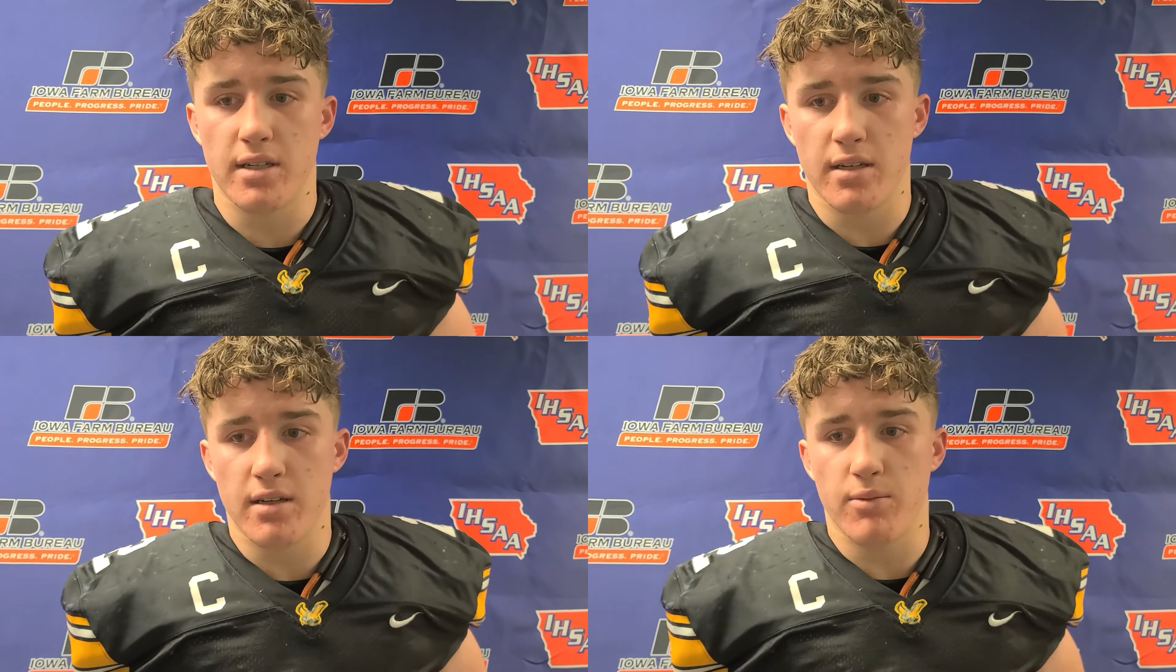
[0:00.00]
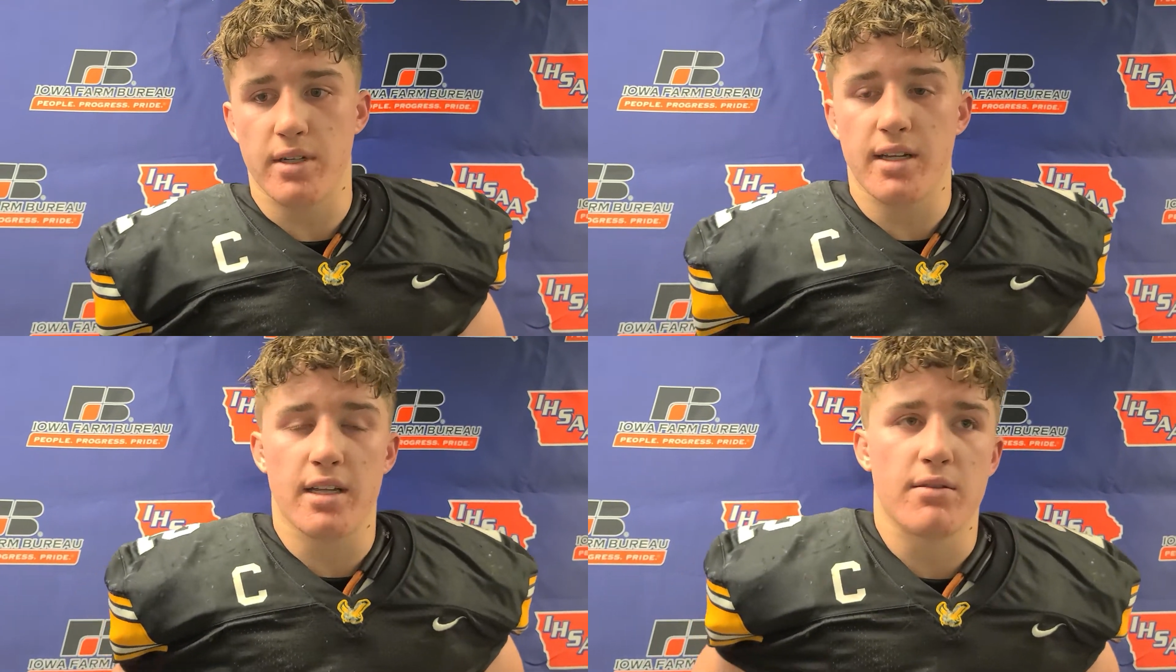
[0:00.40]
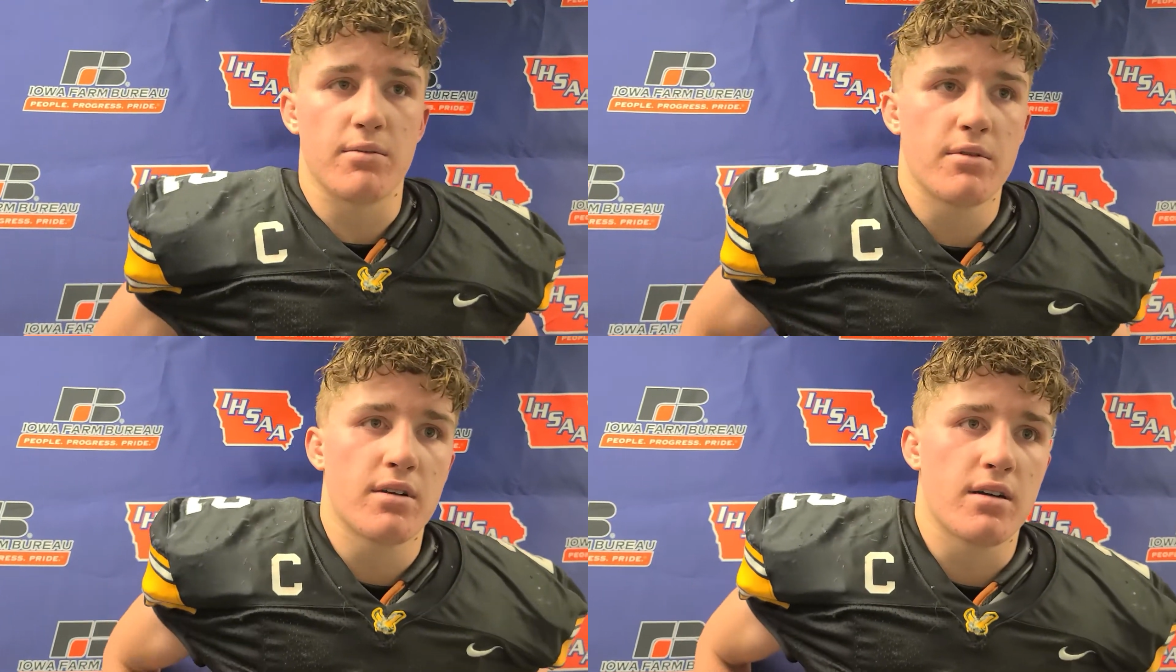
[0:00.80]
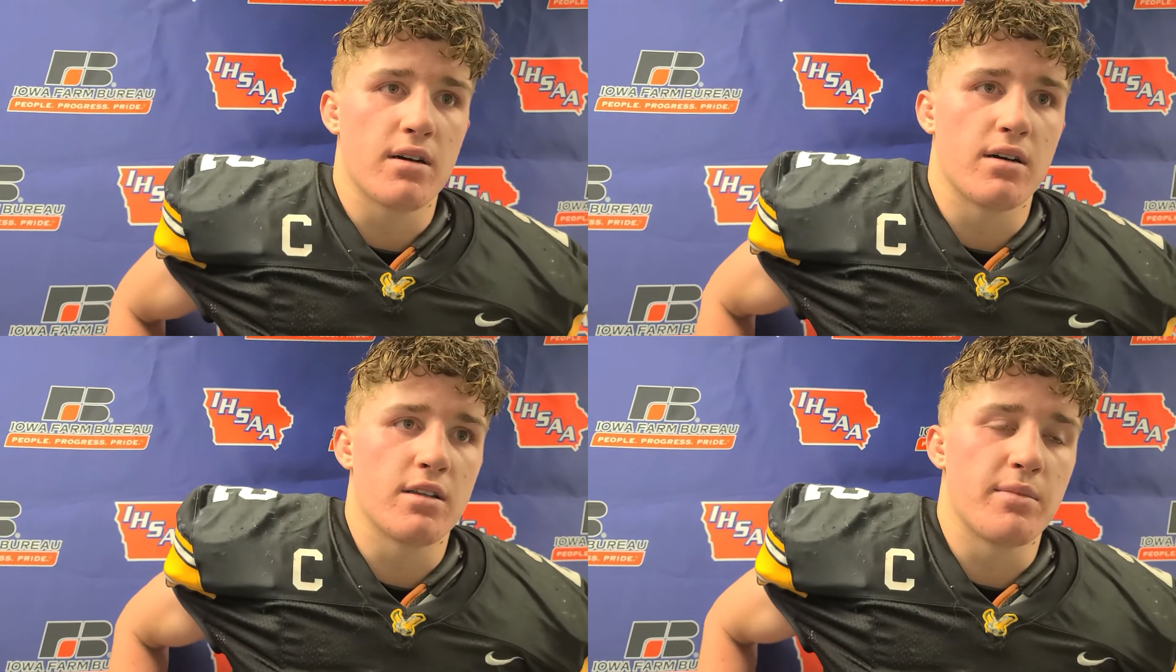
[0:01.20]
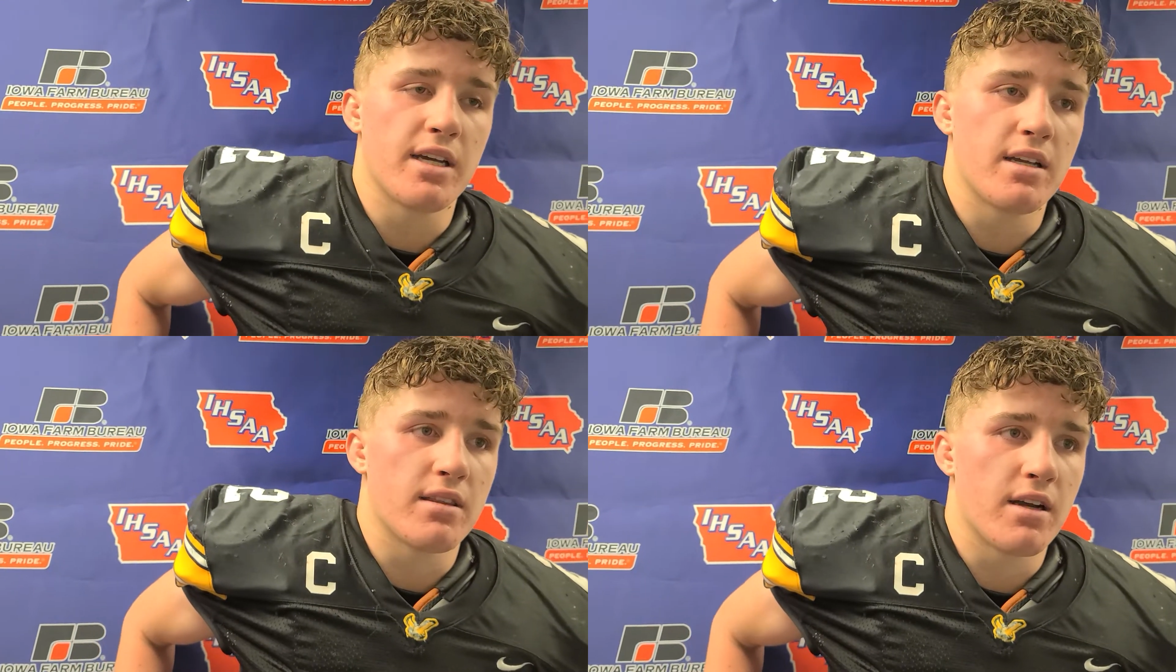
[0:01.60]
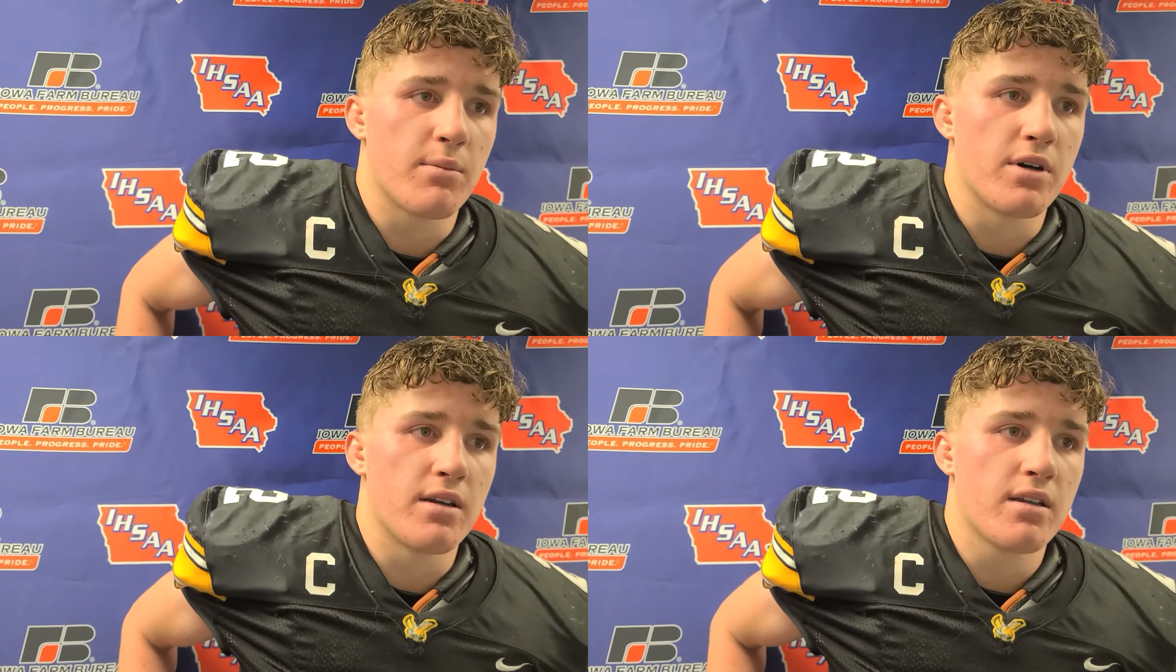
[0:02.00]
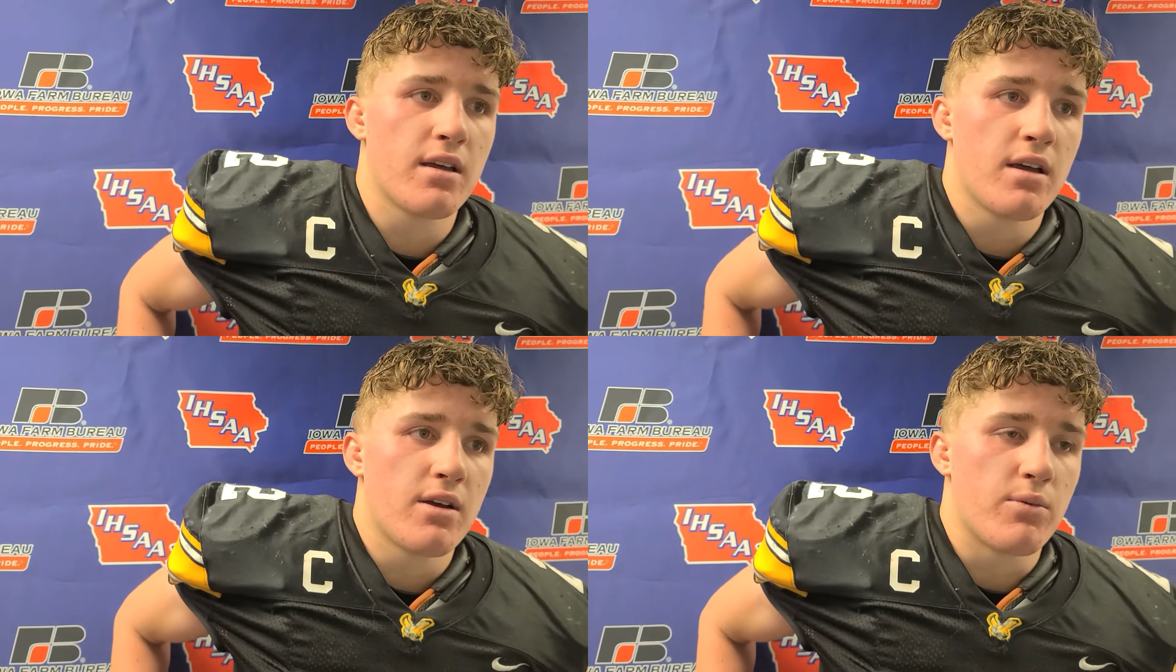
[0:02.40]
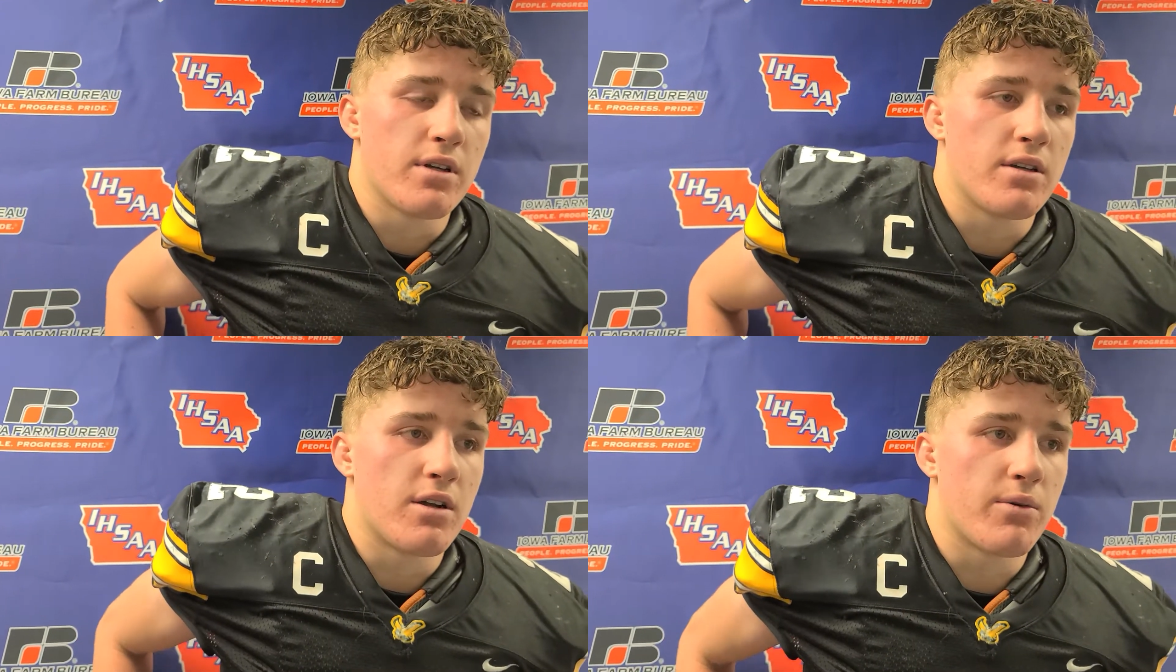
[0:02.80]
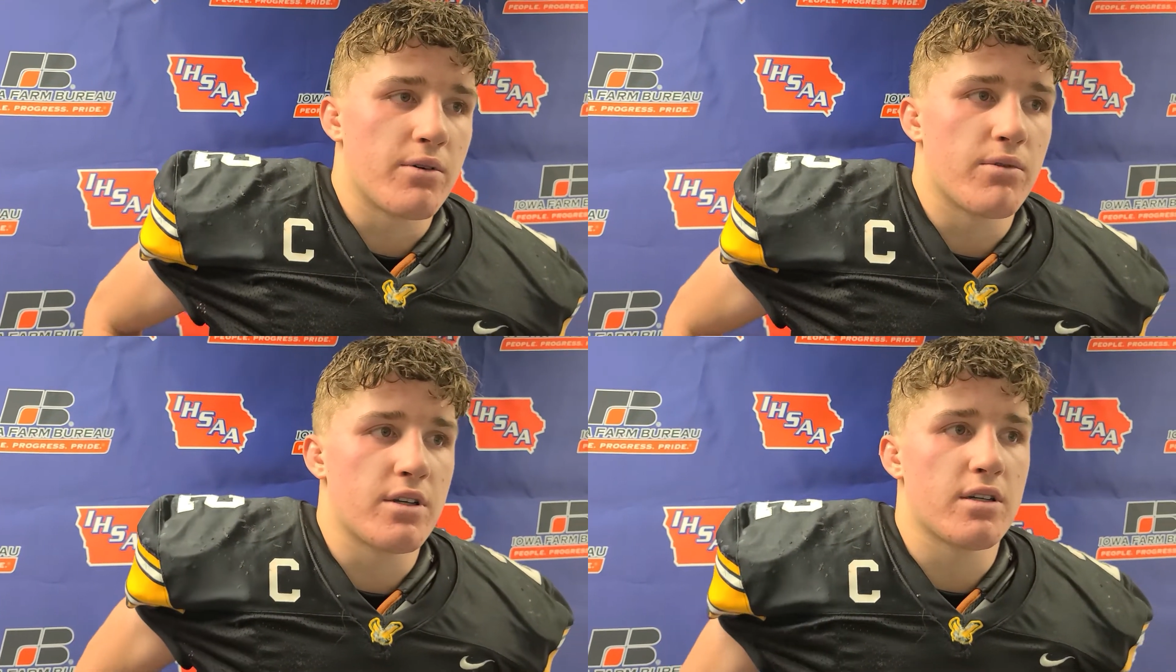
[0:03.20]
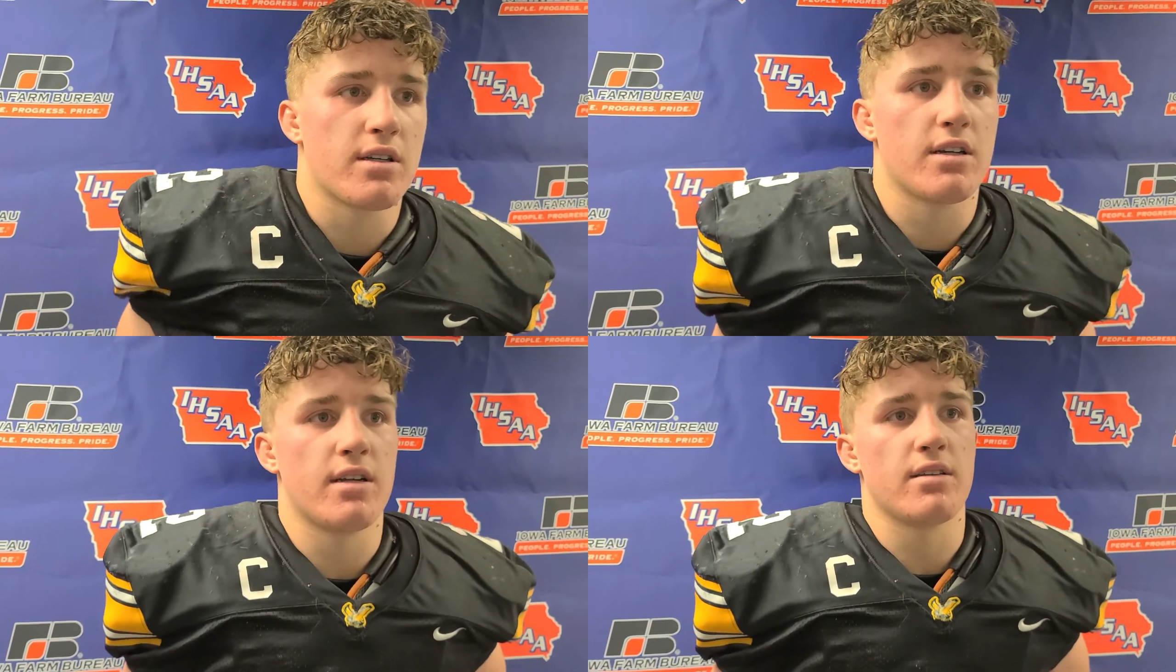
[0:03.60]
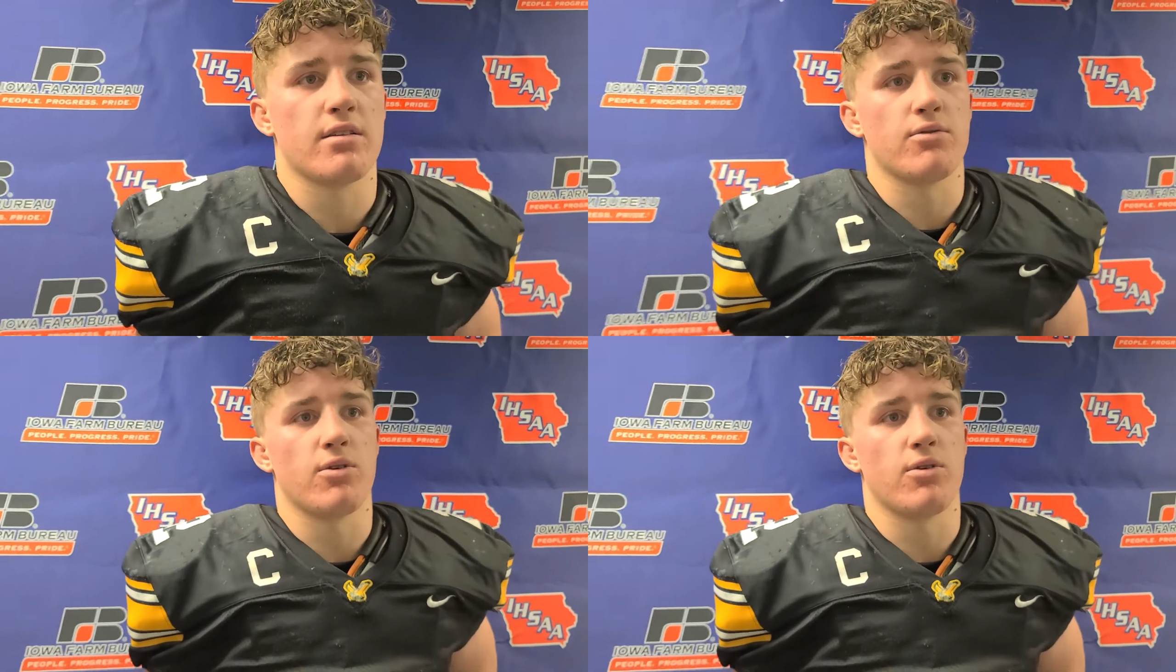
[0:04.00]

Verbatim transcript: I, we did at the, uh, the beginning there, but we, you know we really couldn't get anything